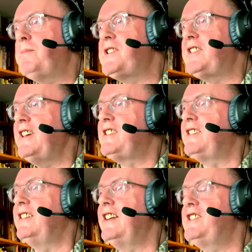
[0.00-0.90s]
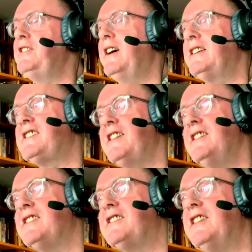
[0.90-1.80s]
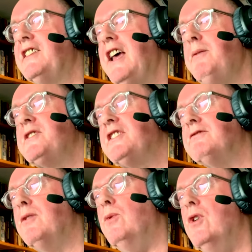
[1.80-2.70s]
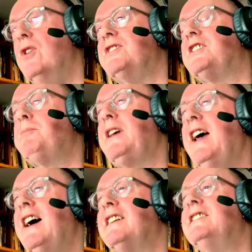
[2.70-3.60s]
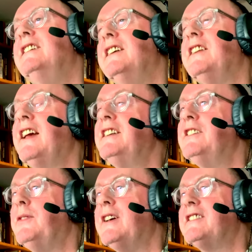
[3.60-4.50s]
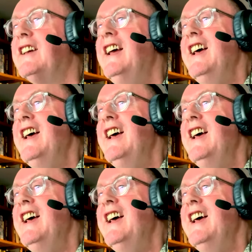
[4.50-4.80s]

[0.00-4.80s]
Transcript: persist unless you had a sense that there was a reward to be had at the end of it.